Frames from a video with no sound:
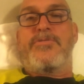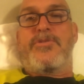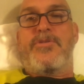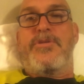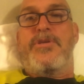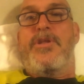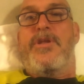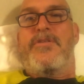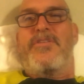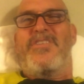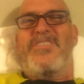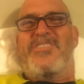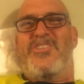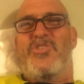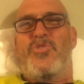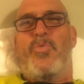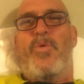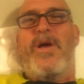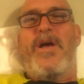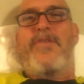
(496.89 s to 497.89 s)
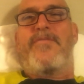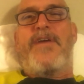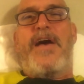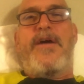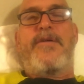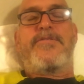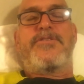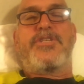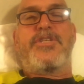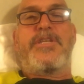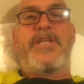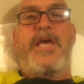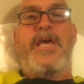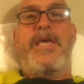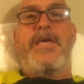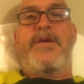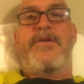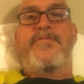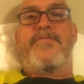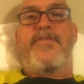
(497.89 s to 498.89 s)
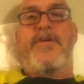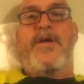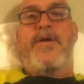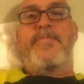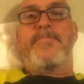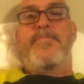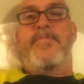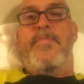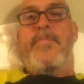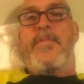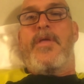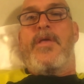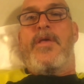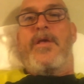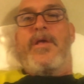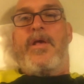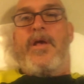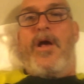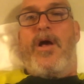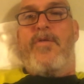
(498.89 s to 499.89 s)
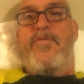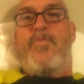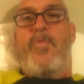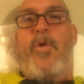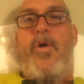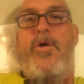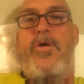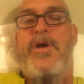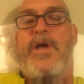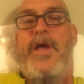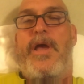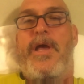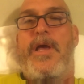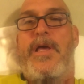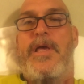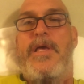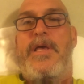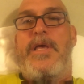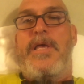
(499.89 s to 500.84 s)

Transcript: So it's 12 hours a day of walking,